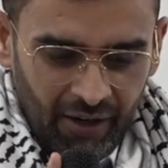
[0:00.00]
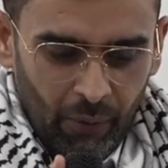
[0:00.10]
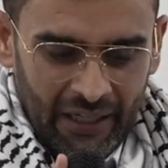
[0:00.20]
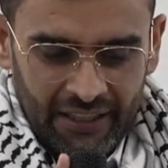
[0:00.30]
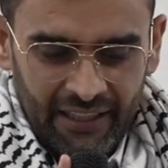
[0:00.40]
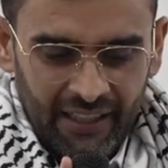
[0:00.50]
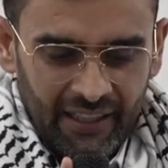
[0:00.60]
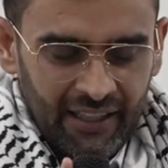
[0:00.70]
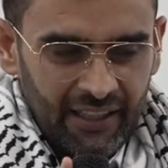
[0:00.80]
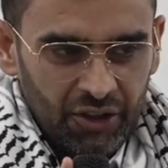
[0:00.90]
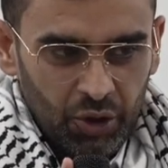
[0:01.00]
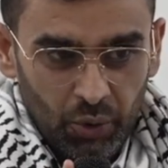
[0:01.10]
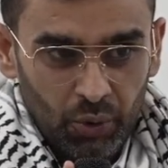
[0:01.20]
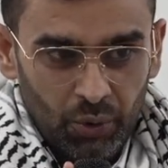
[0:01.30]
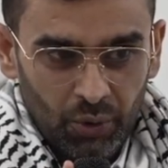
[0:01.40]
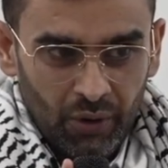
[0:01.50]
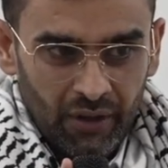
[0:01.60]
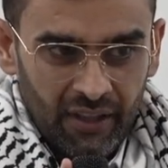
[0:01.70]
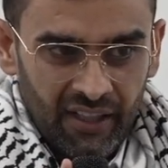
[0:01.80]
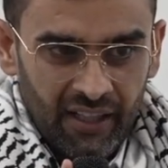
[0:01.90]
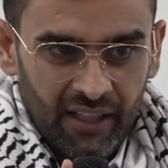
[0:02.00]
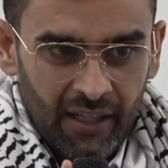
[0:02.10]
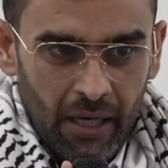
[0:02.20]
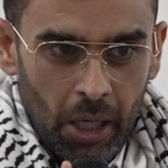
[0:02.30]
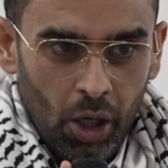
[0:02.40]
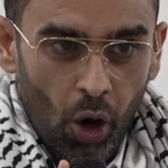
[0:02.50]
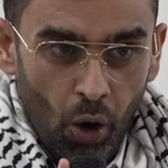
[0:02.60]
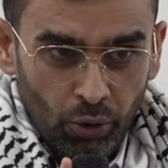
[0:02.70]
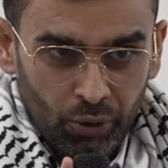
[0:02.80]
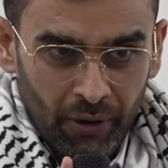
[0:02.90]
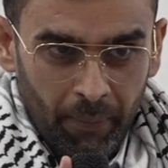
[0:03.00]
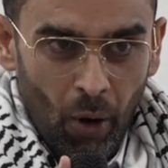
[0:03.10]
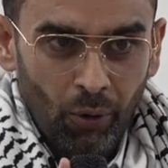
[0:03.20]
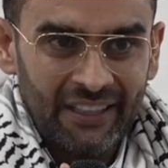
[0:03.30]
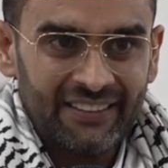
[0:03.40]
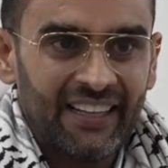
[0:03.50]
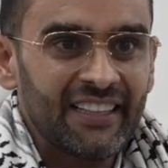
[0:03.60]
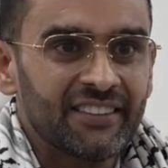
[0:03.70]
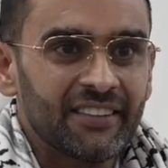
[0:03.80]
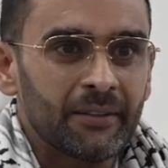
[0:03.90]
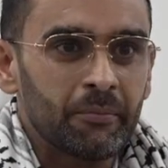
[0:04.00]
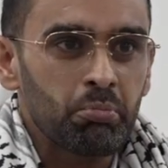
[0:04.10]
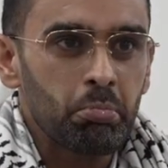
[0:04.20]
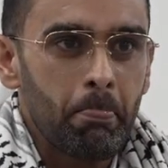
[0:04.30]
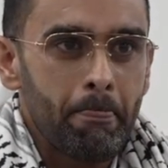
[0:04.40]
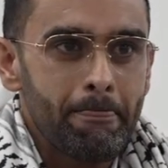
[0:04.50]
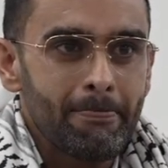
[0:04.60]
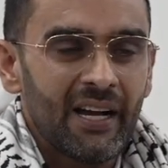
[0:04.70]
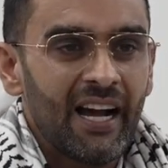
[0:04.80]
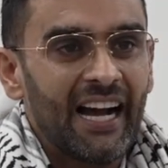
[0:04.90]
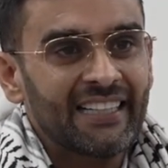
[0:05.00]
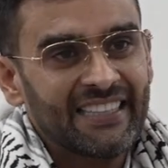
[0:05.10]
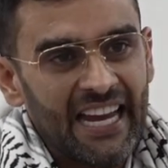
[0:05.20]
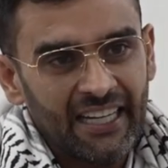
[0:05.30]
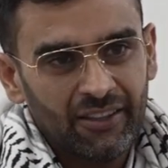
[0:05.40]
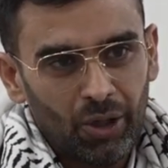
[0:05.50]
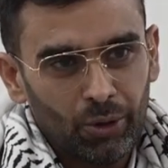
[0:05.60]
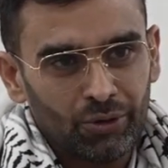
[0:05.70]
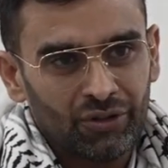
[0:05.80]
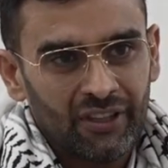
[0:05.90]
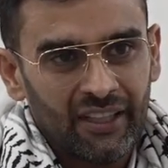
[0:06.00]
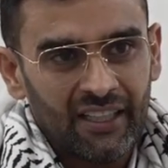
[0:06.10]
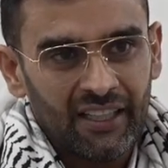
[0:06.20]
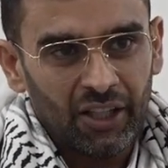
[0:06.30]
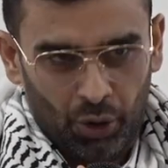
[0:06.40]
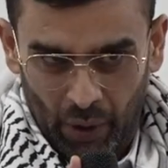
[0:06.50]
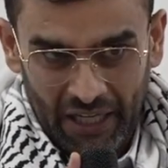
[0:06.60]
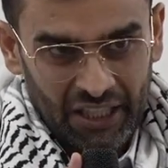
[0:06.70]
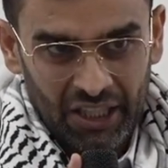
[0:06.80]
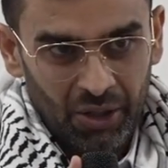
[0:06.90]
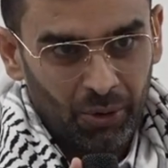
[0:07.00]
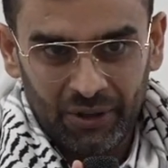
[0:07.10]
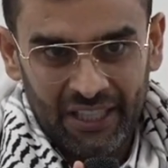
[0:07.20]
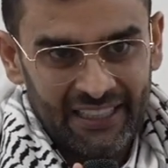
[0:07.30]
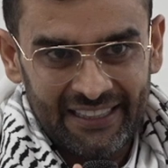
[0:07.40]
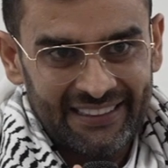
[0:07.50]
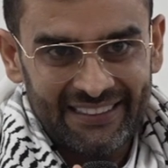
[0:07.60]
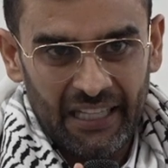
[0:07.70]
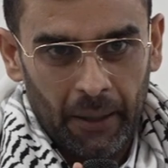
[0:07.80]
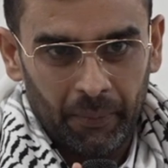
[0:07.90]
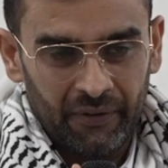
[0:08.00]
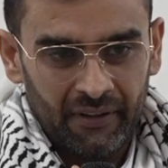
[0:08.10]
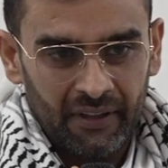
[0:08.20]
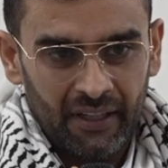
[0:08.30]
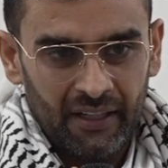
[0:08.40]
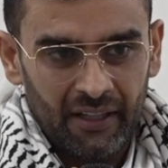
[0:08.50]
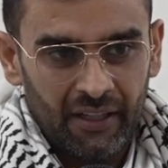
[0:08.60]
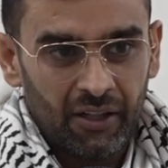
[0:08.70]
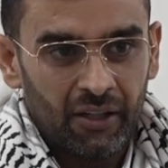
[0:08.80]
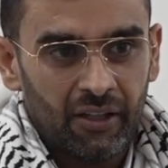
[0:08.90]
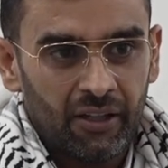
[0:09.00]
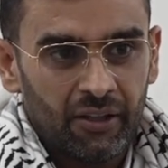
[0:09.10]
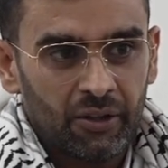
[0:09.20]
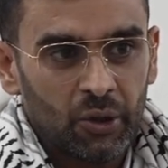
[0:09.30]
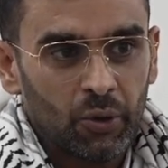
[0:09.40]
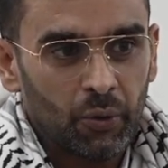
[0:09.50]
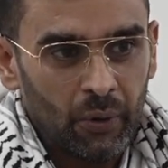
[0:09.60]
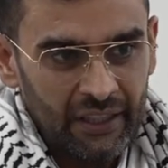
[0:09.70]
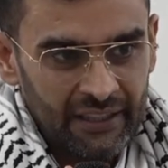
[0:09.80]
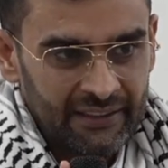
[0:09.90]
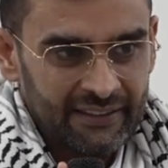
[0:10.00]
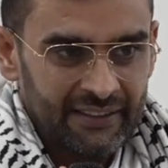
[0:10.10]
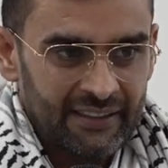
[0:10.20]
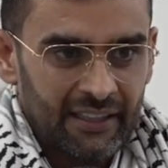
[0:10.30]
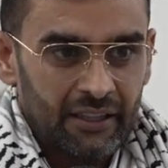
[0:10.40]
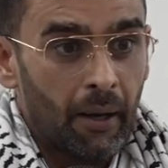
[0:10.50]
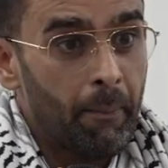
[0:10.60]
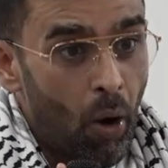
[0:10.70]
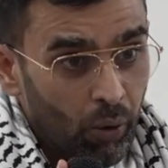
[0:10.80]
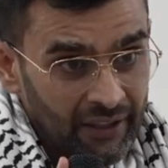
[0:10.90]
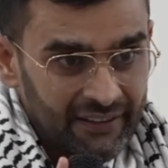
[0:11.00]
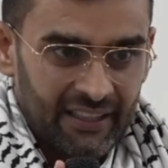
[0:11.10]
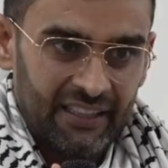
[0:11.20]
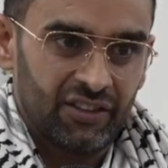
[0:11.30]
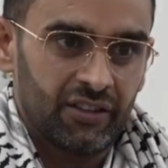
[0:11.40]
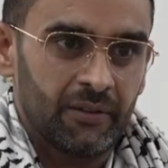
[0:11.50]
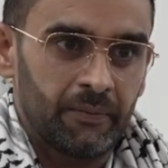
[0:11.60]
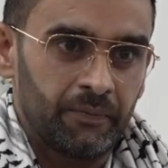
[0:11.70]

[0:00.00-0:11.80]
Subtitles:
when you go to the polling station and take those 20 or 30 steps towards the polling station,